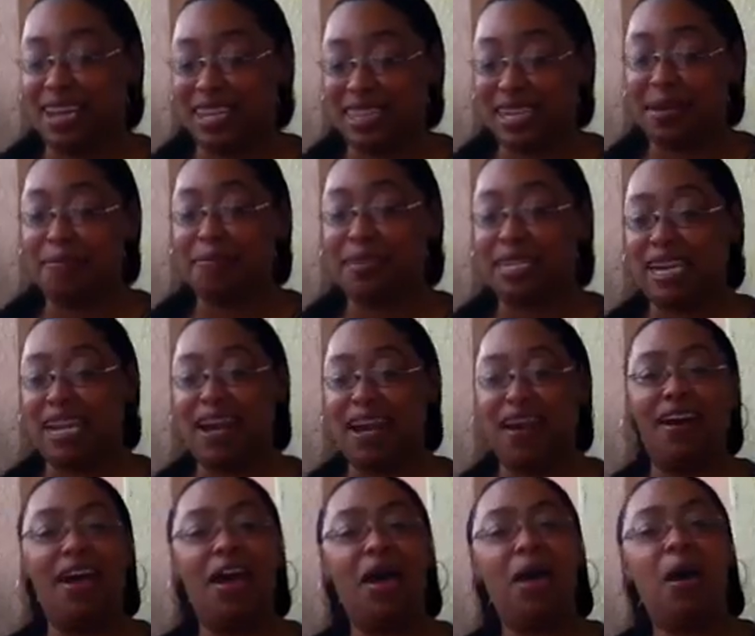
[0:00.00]
tips in
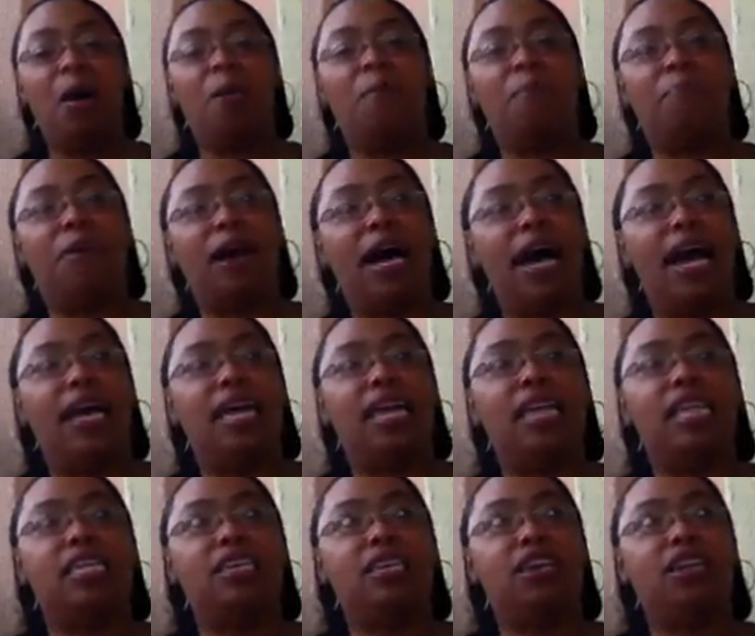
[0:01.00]
there. But
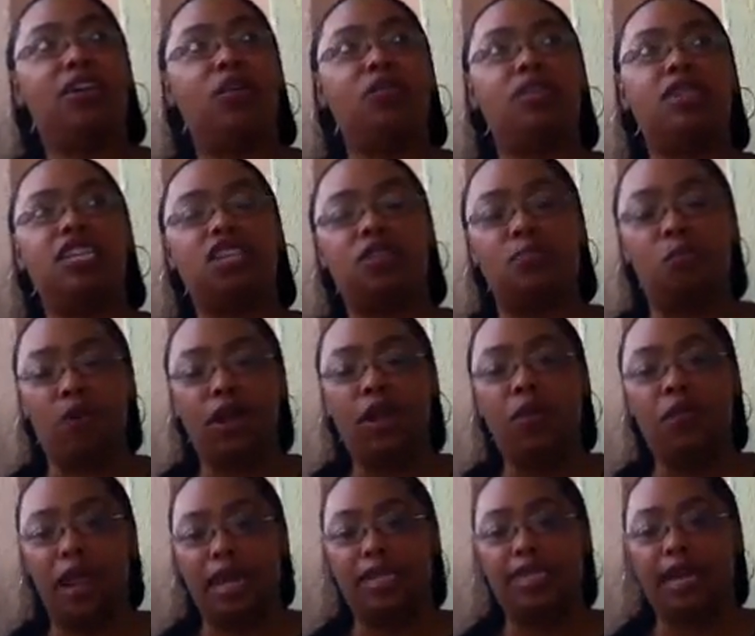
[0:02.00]
this
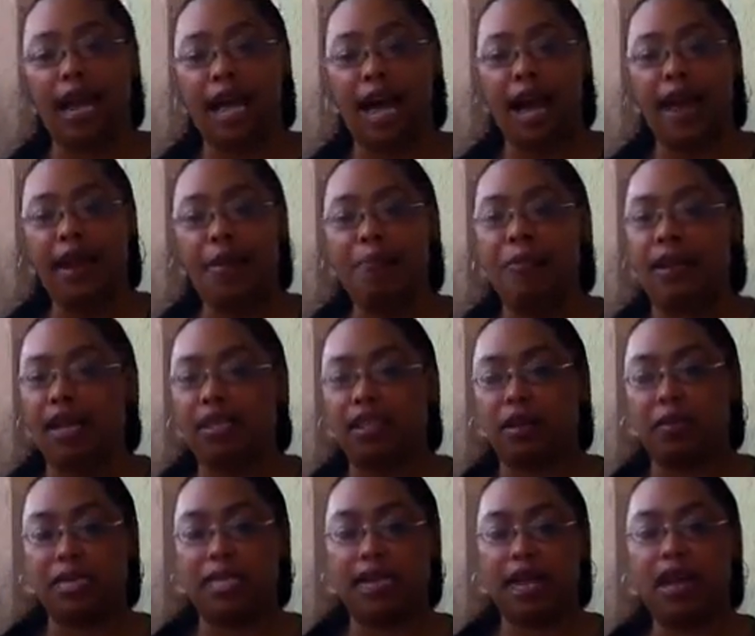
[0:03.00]
morning as I got up and as
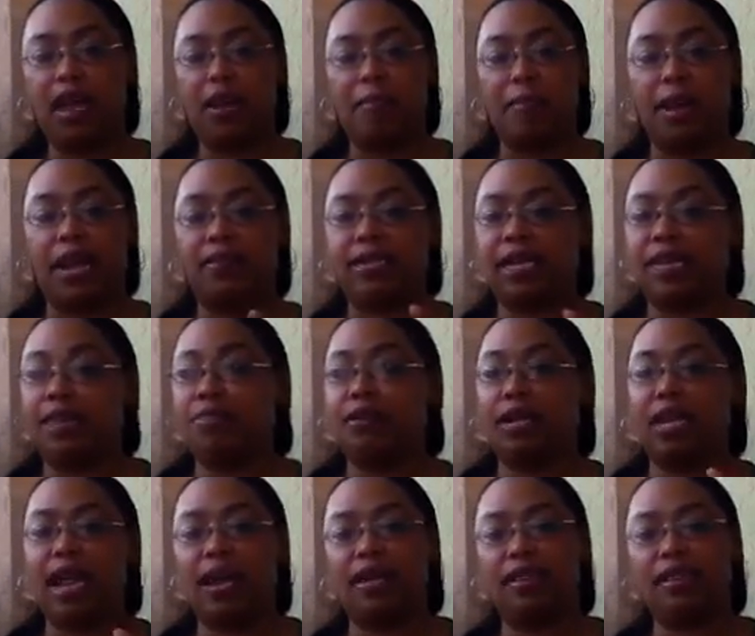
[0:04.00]
I was thinking about it, I was like, there were
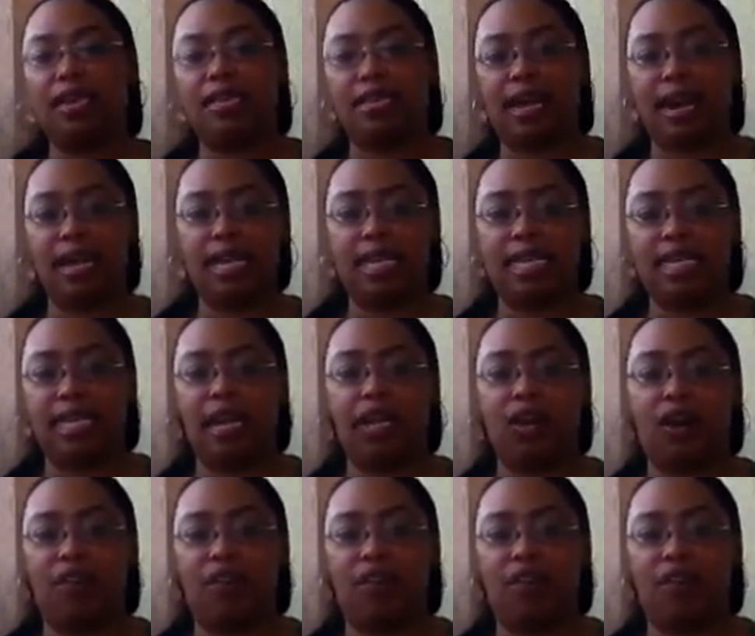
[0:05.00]
a lot of things I needed to get